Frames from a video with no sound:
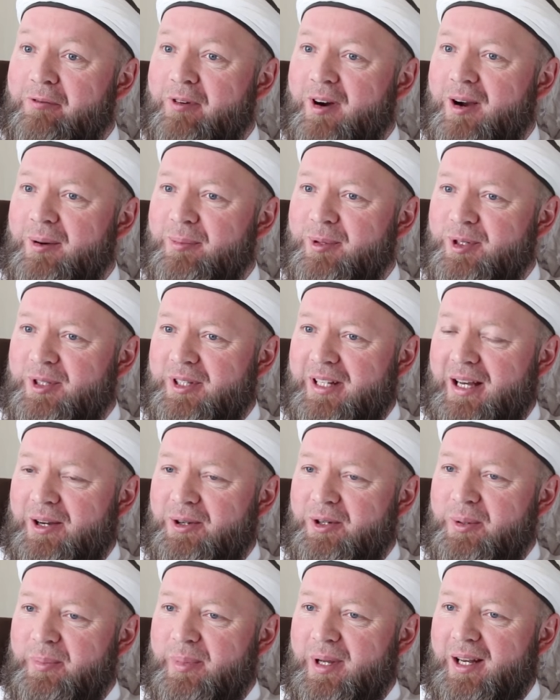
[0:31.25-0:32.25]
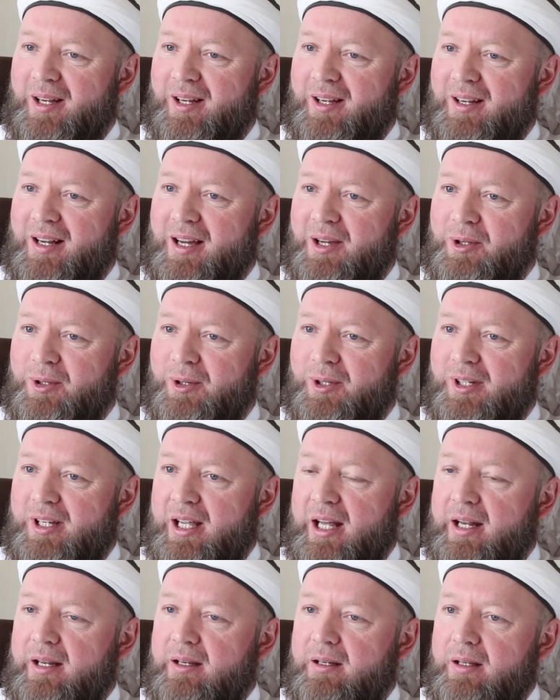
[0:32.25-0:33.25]
farmer's town, depending on how you
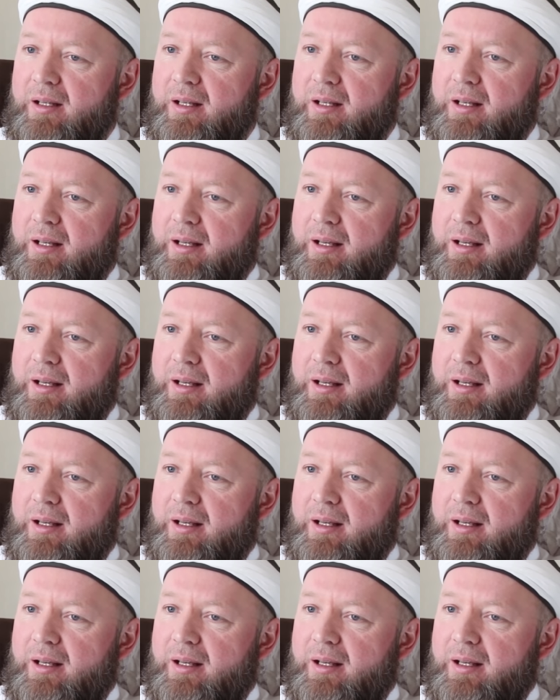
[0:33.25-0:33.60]
look at it.